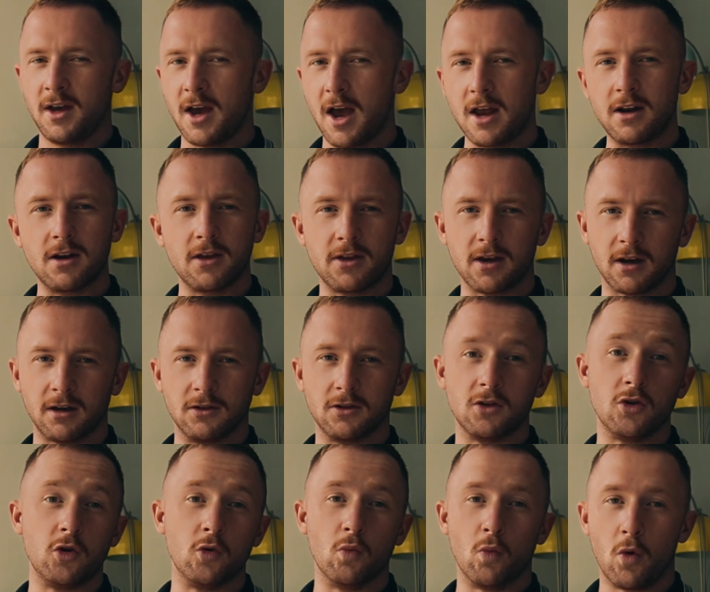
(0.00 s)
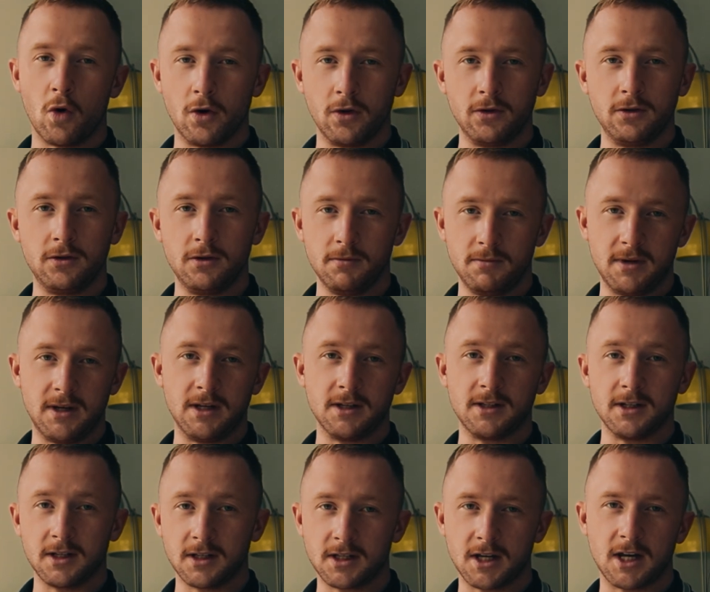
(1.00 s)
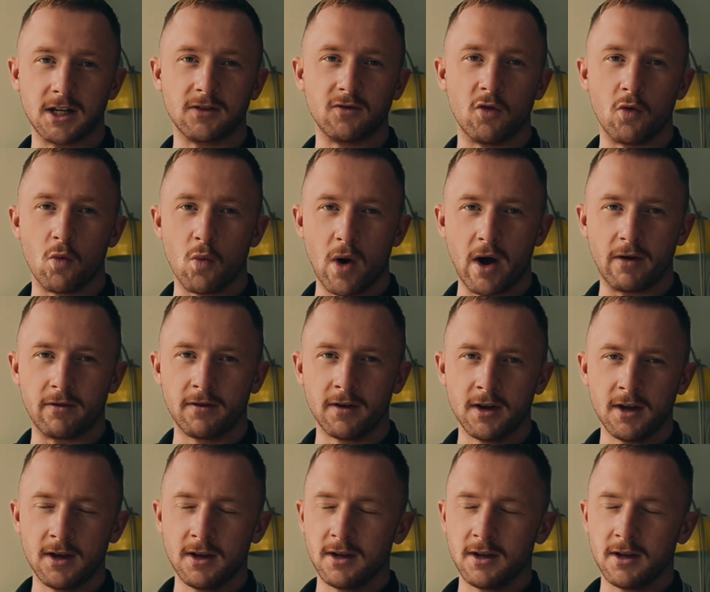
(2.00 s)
in the things that you want to be successful with.